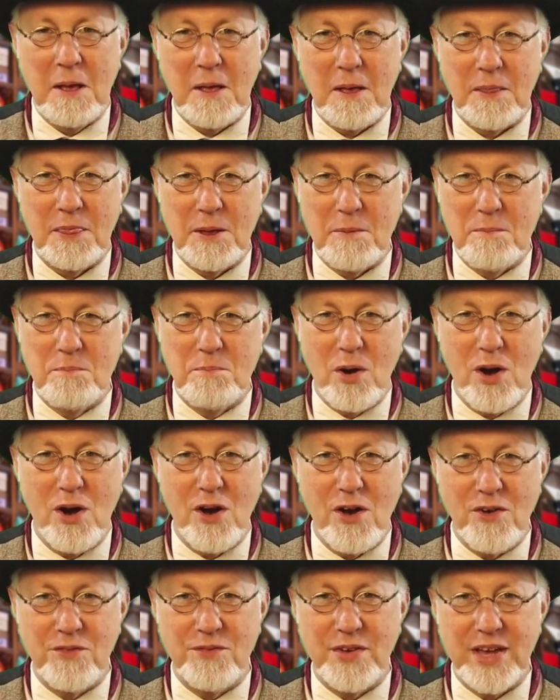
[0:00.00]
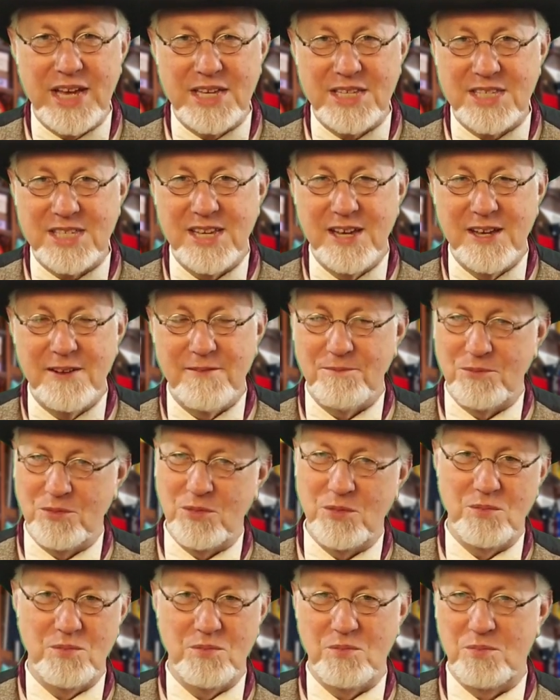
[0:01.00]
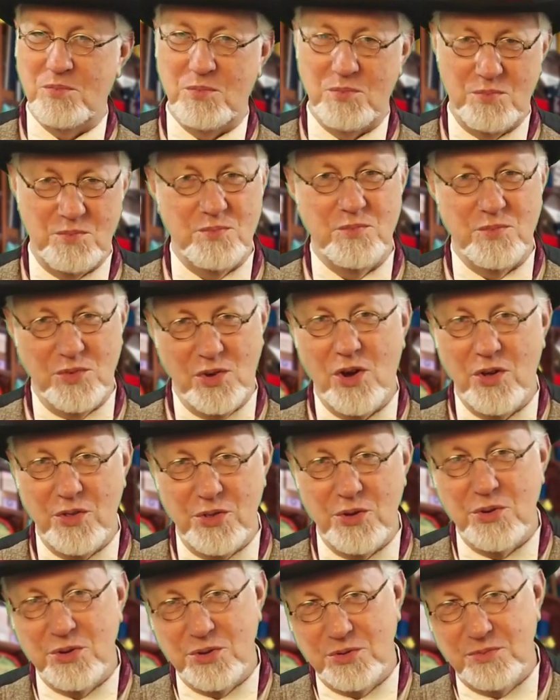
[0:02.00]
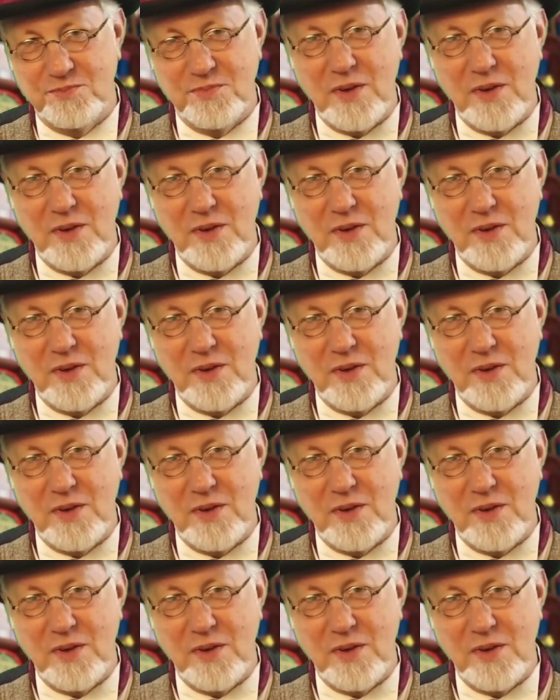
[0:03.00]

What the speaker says: the ball vase, although